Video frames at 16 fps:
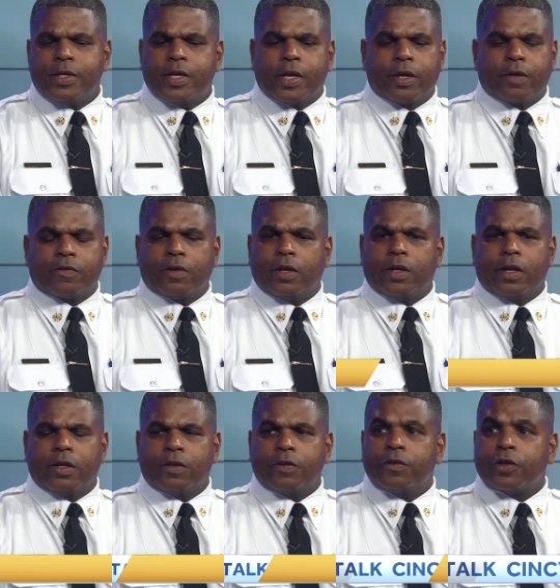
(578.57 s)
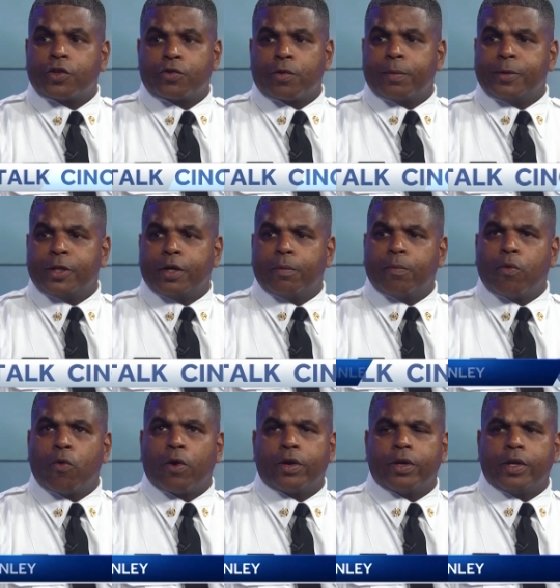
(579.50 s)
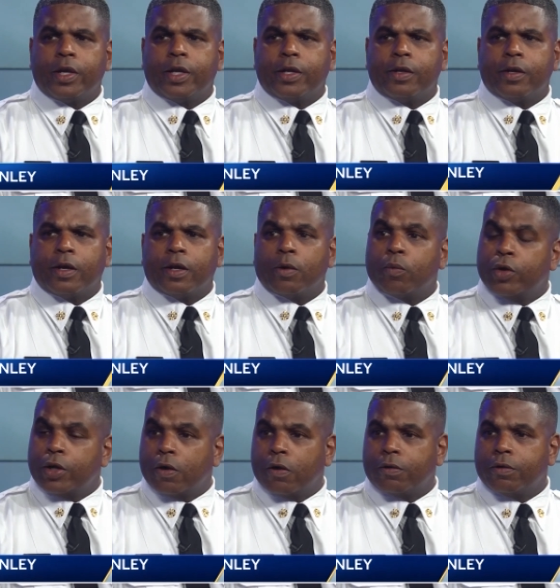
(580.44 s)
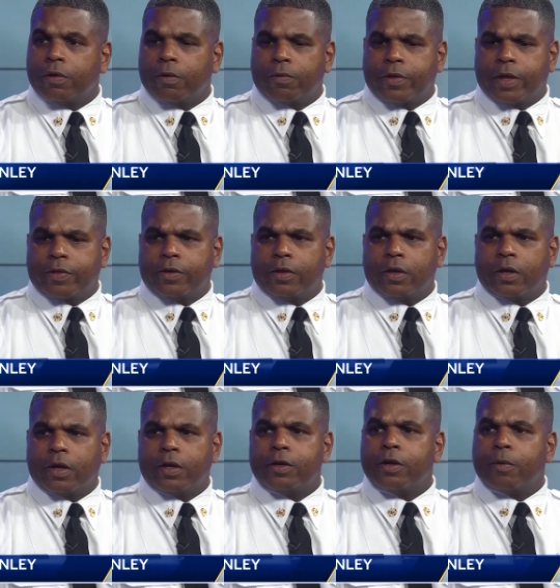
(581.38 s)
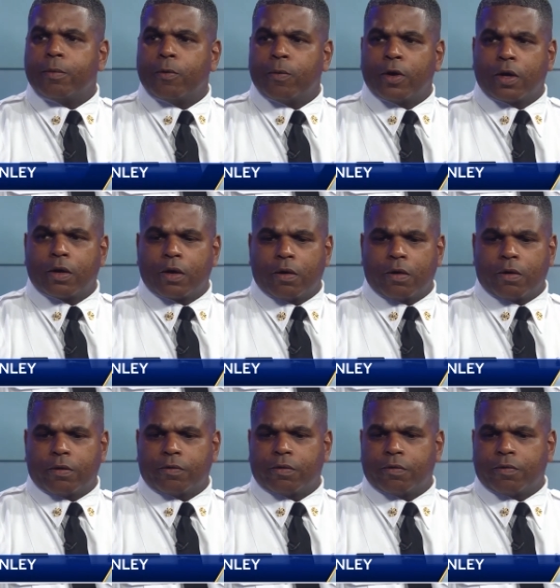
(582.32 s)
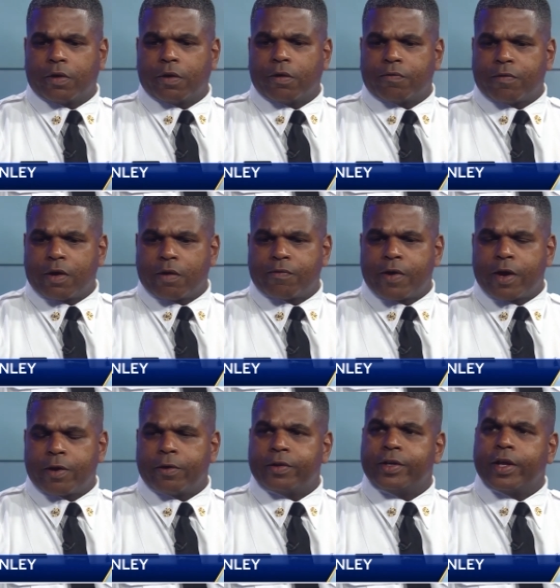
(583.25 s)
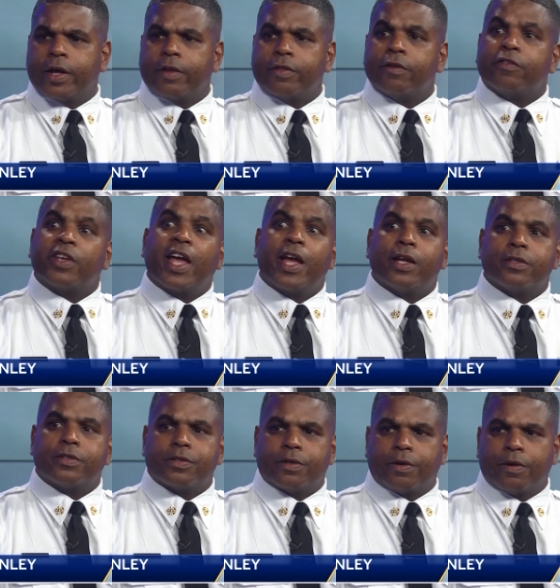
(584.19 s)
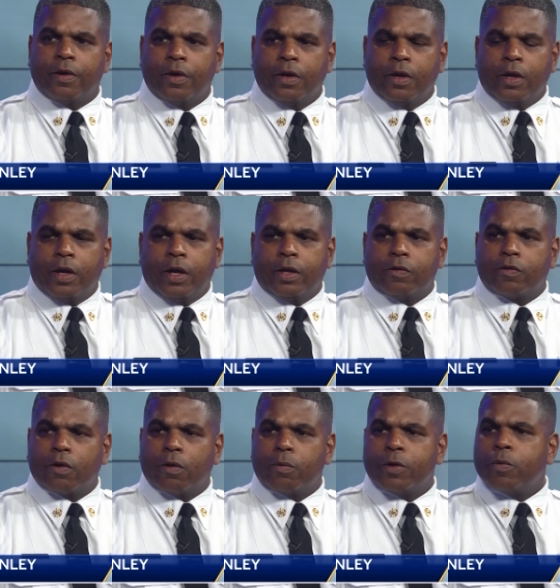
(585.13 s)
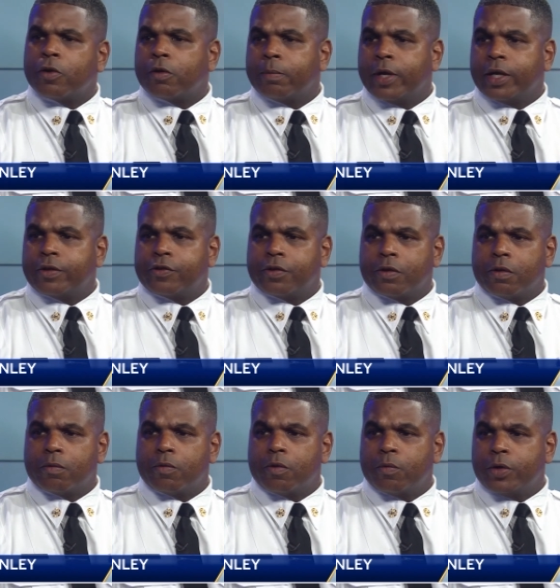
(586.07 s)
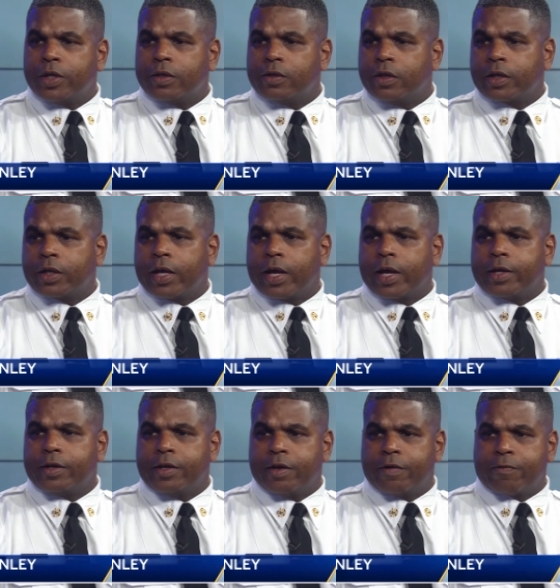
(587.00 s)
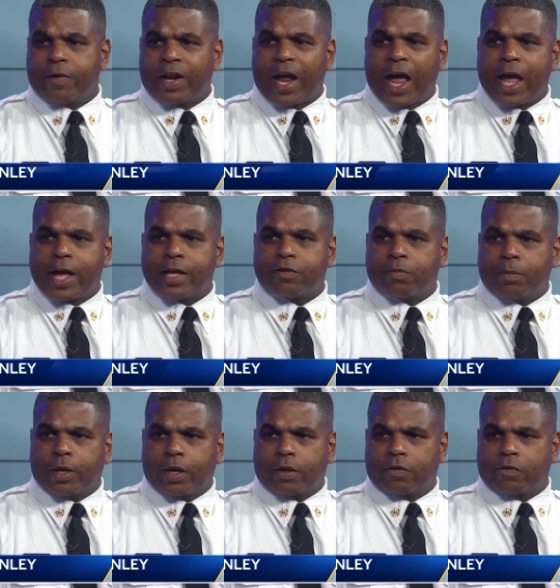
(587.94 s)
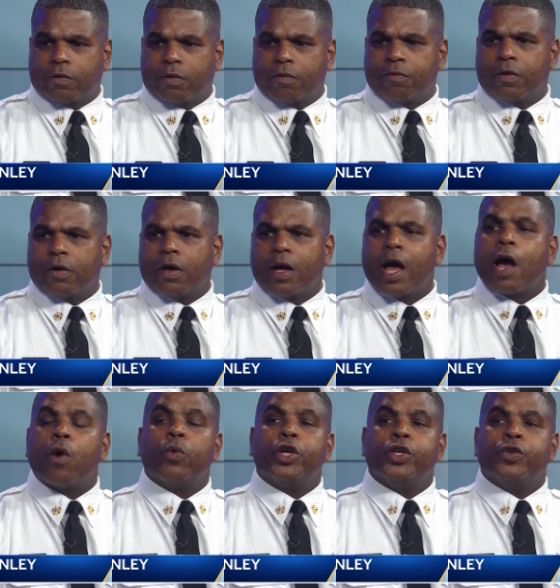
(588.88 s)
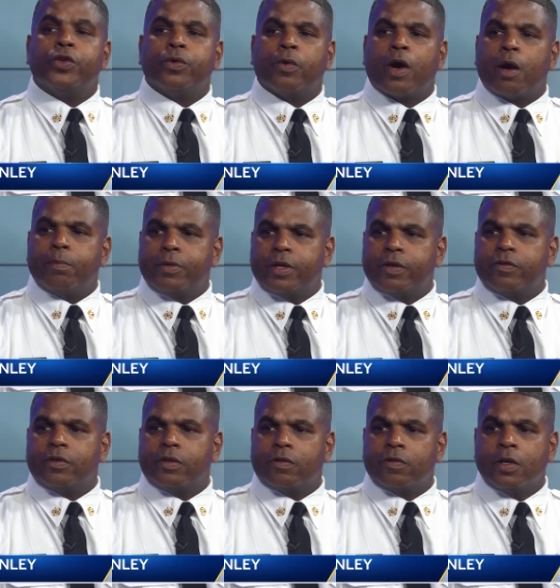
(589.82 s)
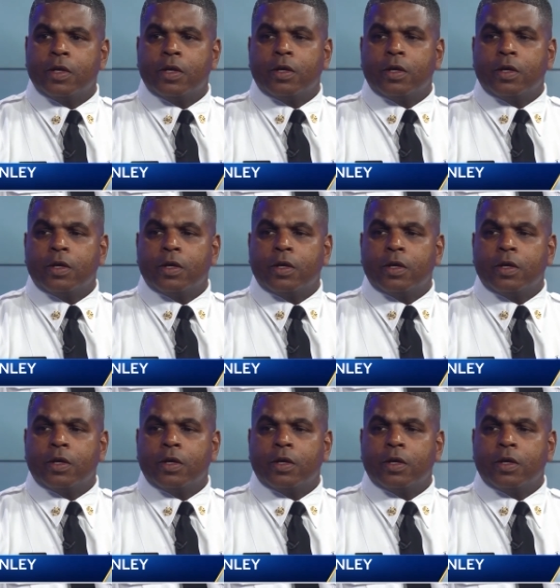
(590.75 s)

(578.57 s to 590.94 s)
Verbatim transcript: yes, and, and it's extremely important. And uh, we all know that the uh, number one cause of a firefighter death is cancer. And so we want to make sure when we look at different aspects of uh, how we do our business